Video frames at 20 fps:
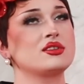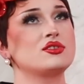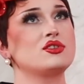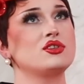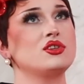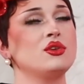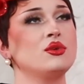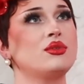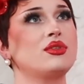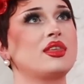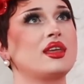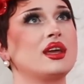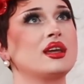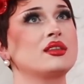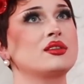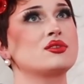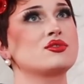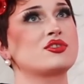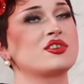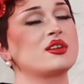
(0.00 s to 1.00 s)
Do you think
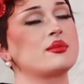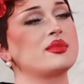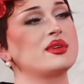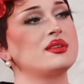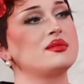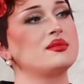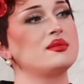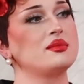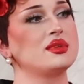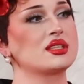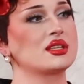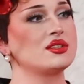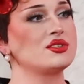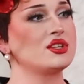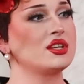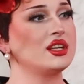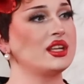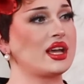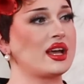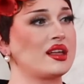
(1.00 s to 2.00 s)
you should have been Miss
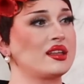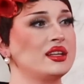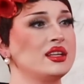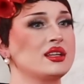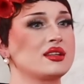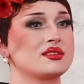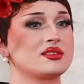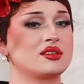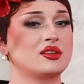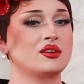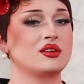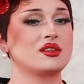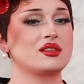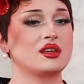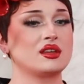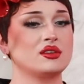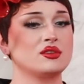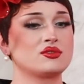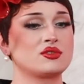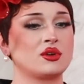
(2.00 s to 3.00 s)
Congeniality, considering
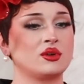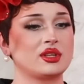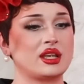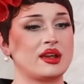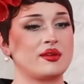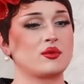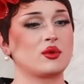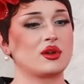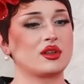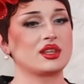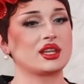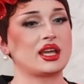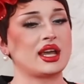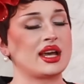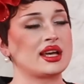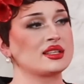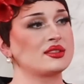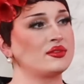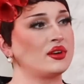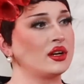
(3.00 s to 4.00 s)
that you told everyone on the
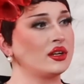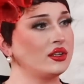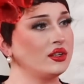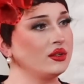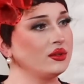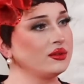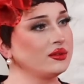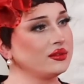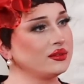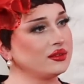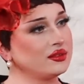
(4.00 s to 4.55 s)
cast, "Fuck you"?